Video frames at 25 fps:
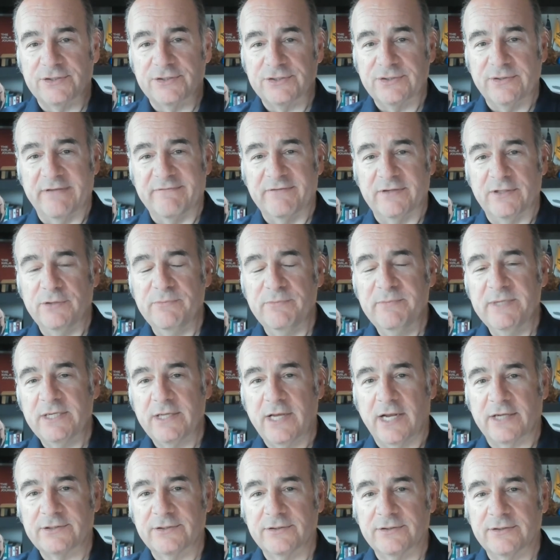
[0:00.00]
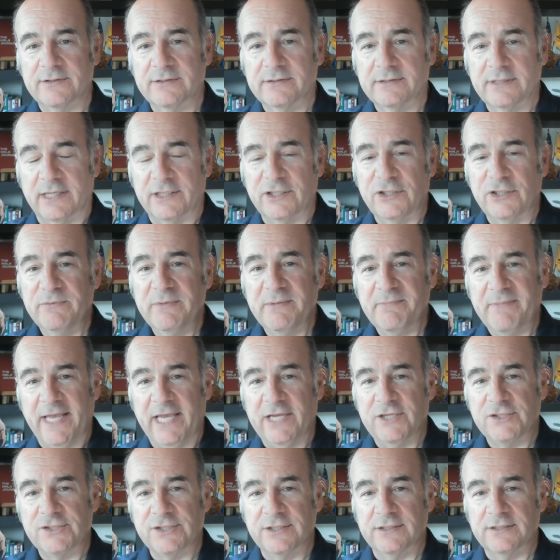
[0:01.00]
So you have a human doctor, a human
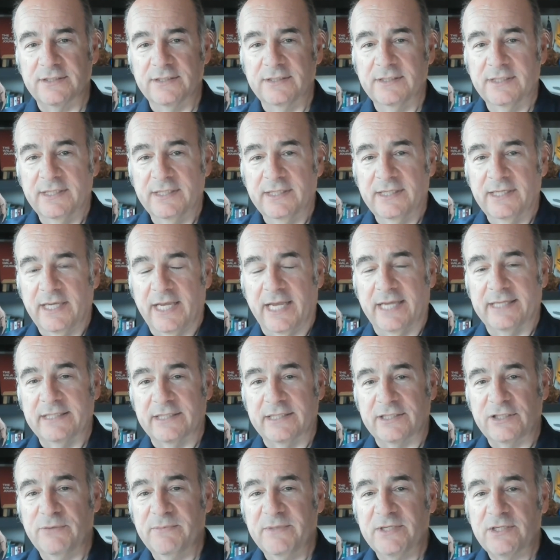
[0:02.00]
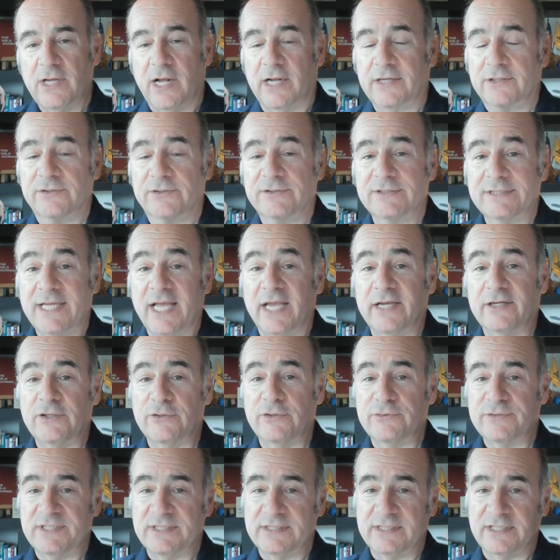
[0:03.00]
patient, and the human doctor
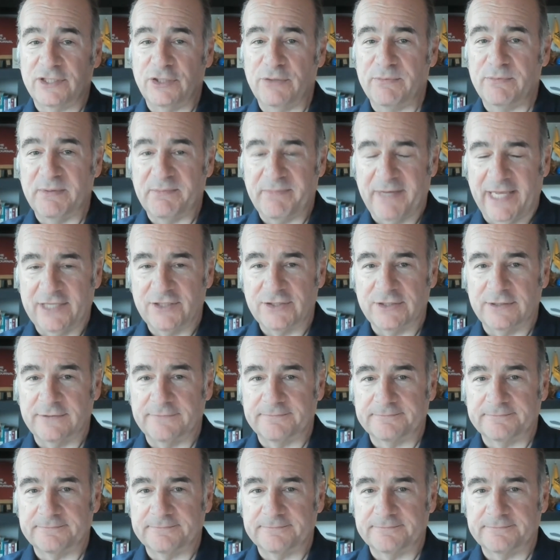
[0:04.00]
diagnoses the human patient.